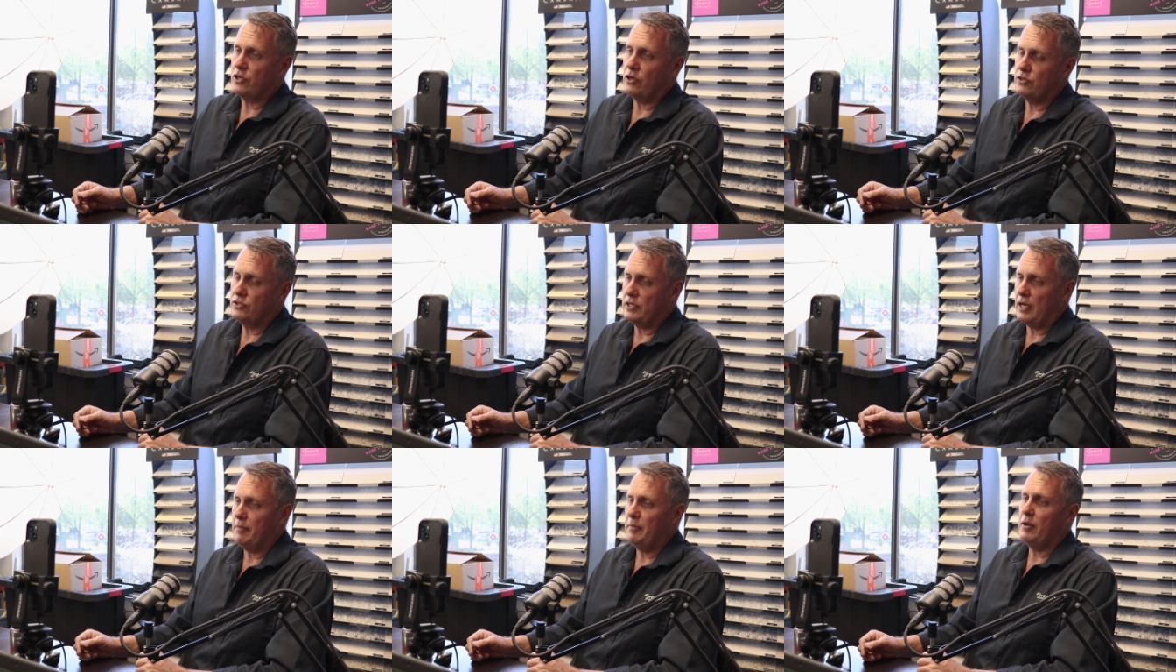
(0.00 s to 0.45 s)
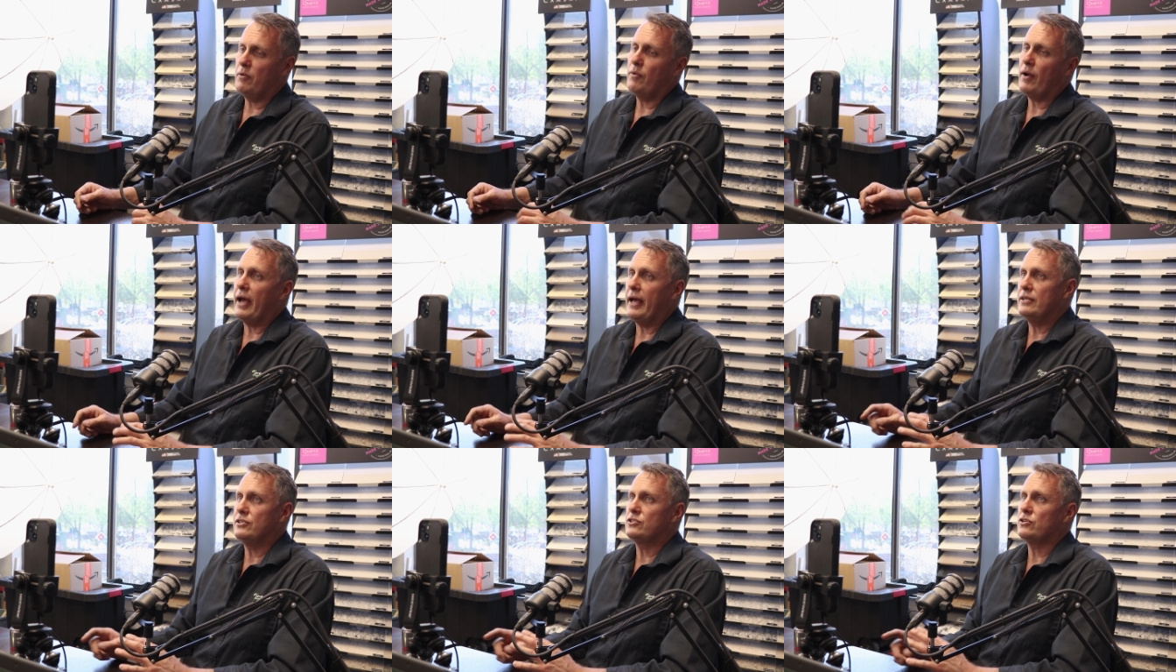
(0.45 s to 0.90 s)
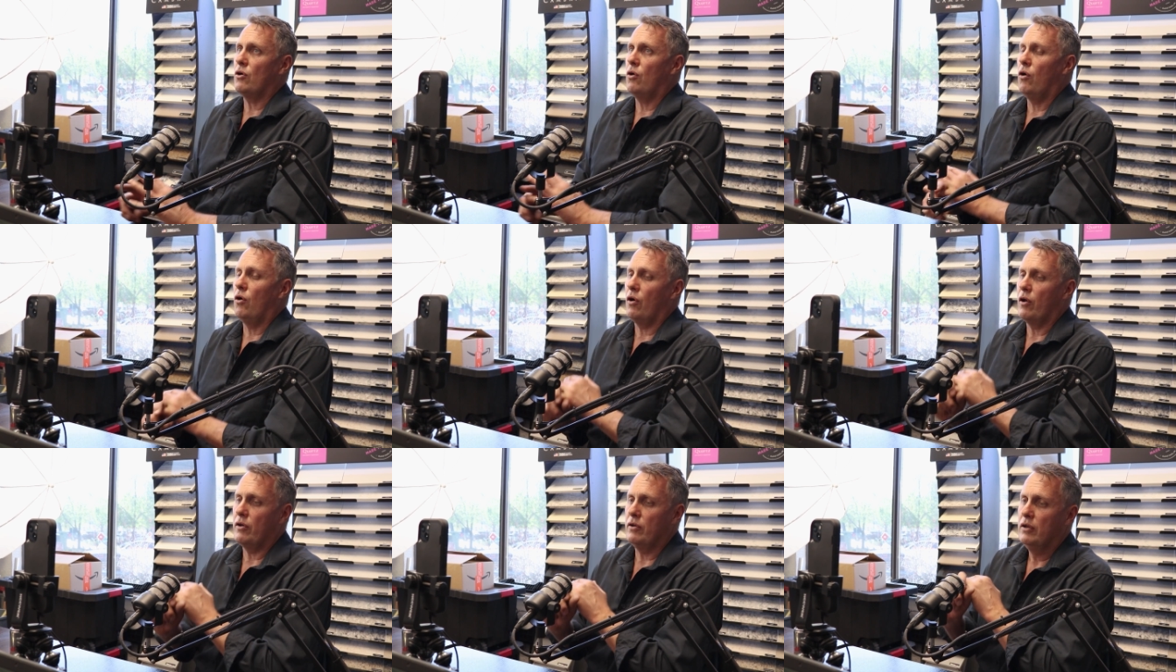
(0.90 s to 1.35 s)
So subby rates
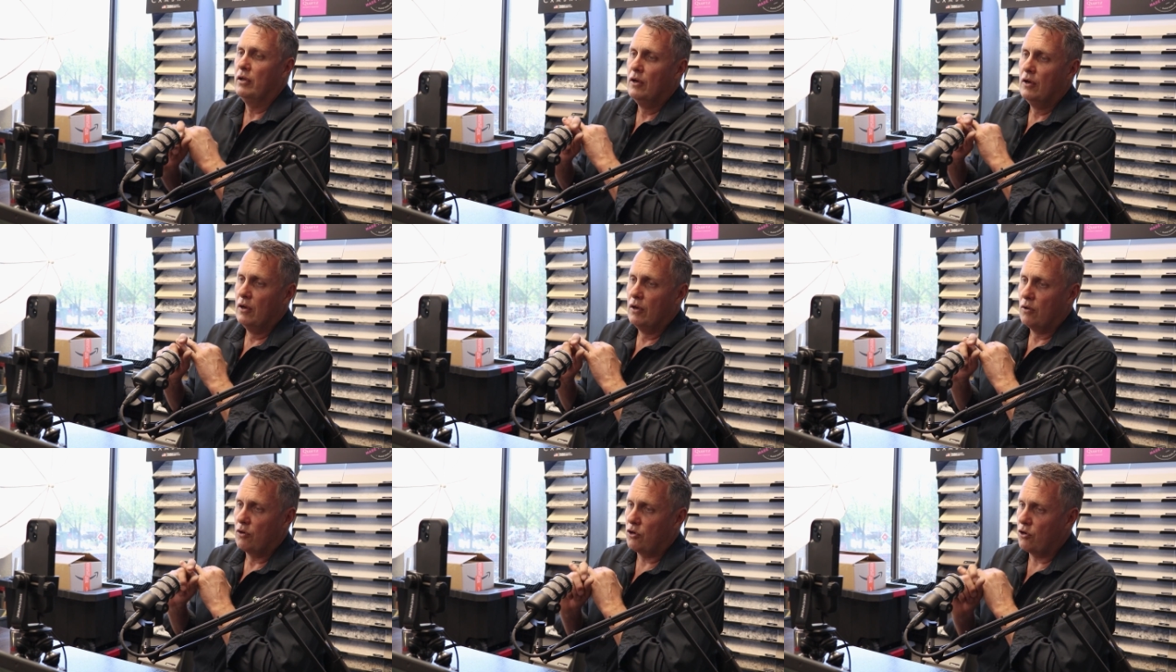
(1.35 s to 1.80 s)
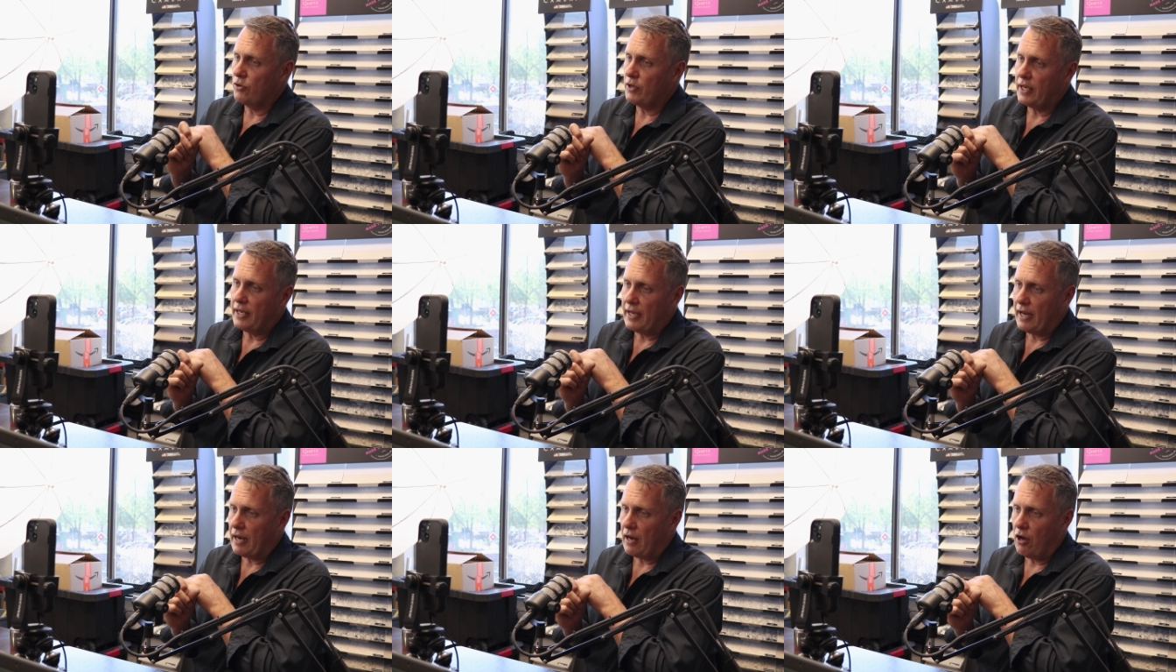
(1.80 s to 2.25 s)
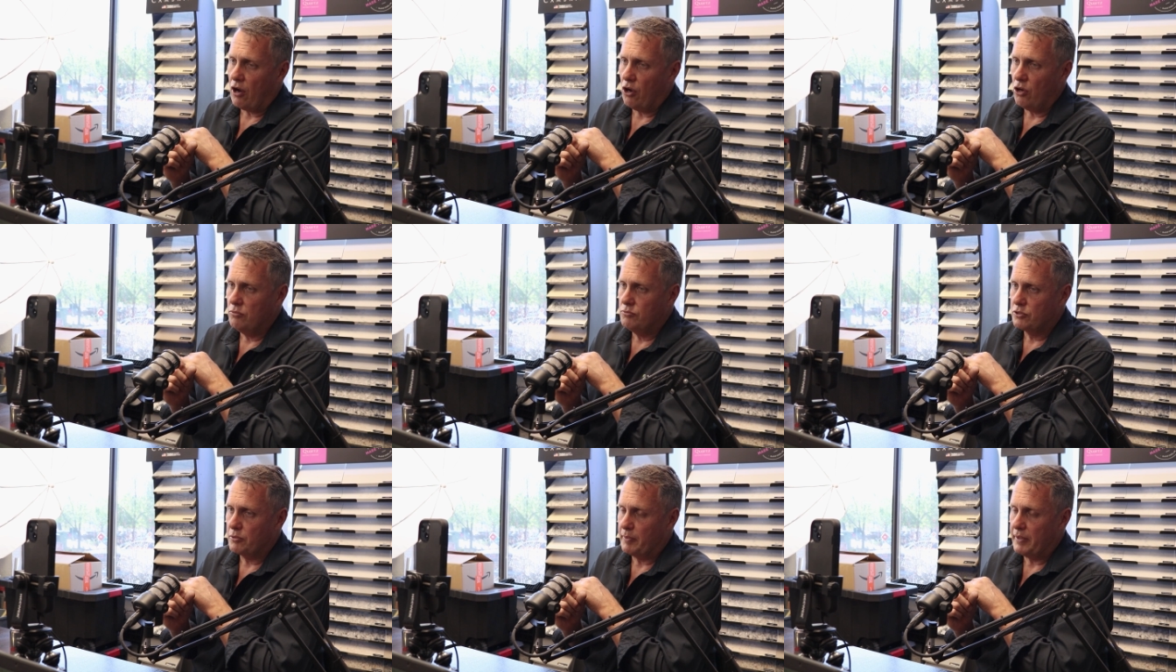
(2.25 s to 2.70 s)
on cookie cutter
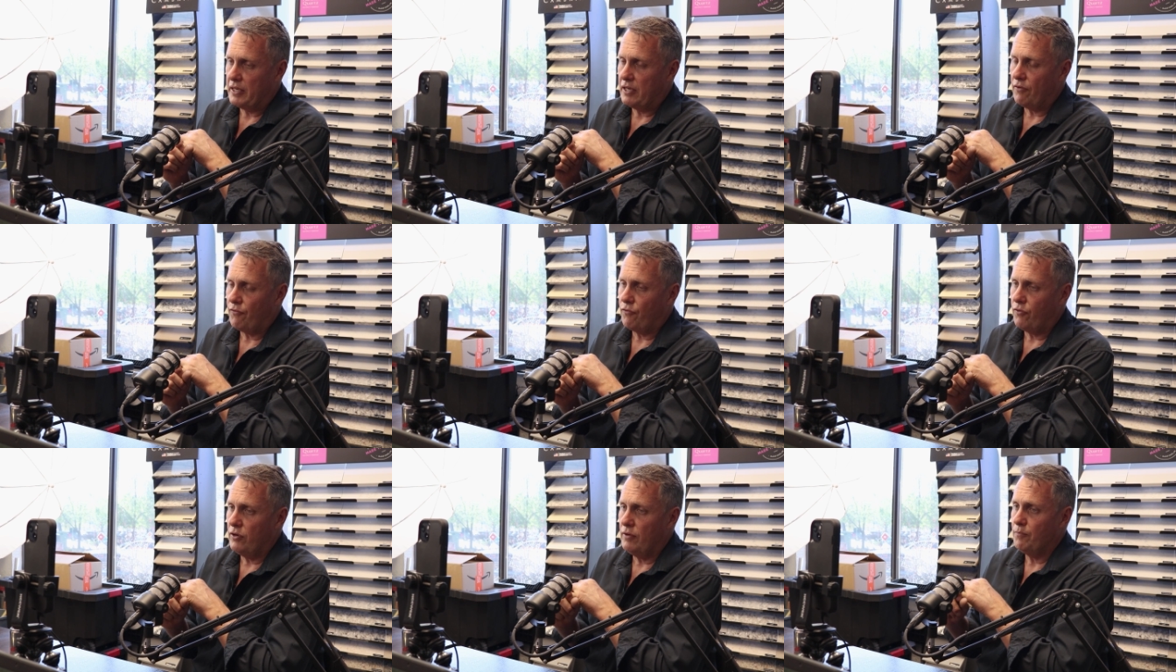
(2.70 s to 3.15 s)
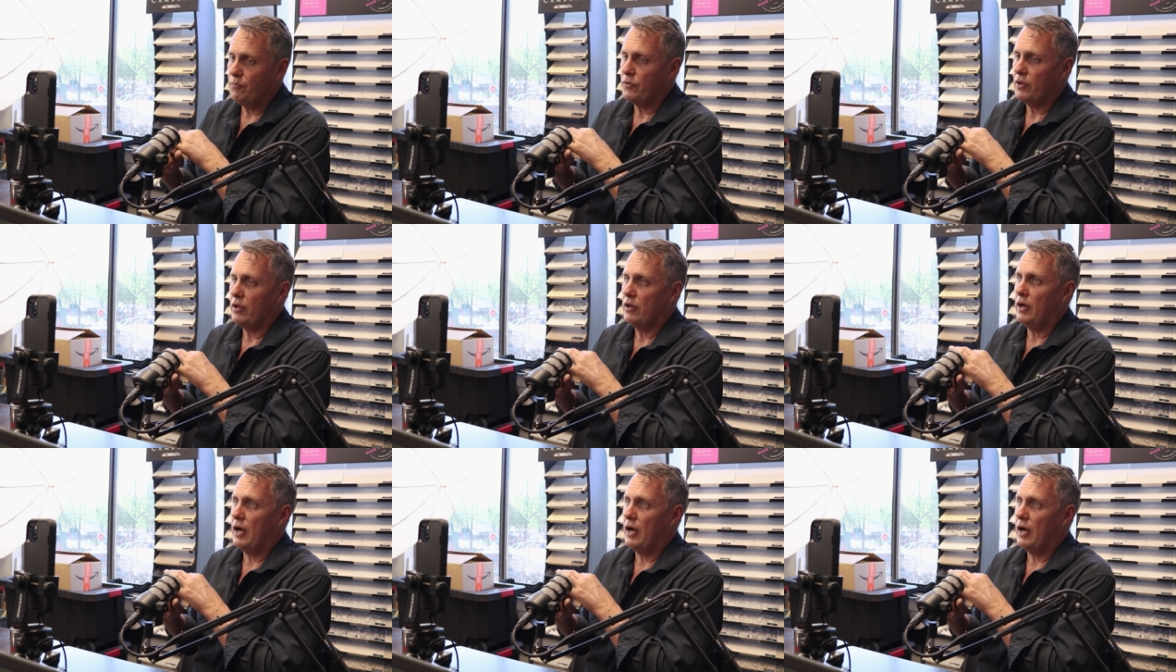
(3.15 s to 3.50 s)
homes will be different.